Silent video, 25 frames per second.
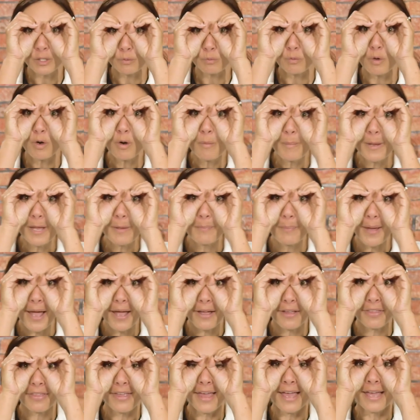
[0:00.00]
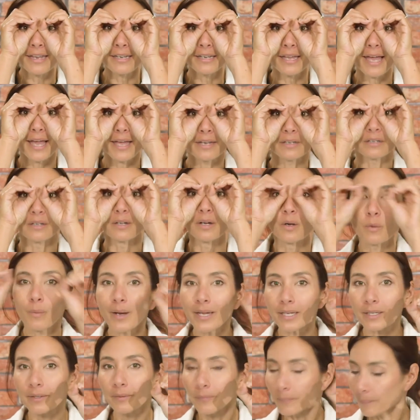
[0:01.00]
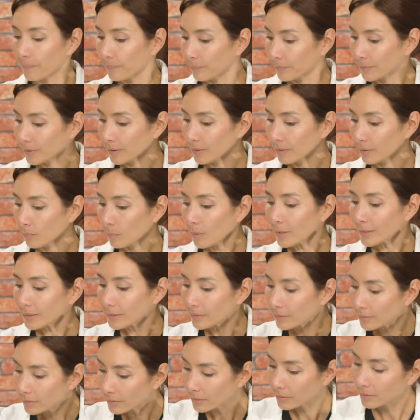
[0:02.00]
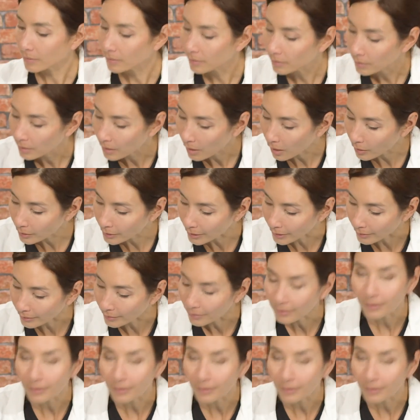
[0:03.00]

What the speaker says: We'll be back then and wait, what? Hold on.